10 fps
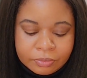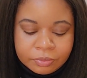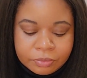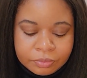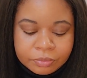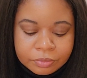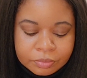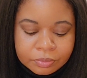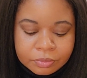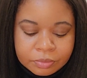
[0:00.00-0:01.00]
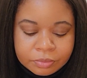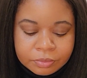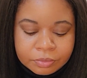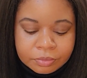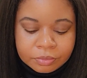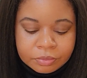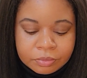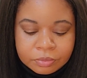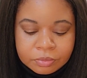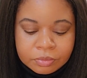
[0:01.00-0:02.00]

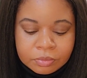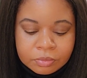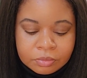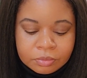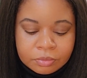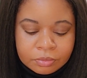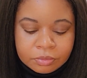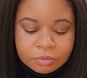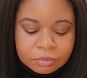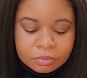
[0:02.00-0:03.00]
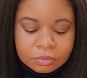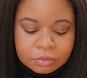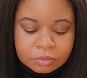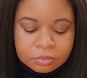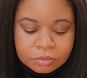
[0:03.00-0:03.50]
Nothing is said.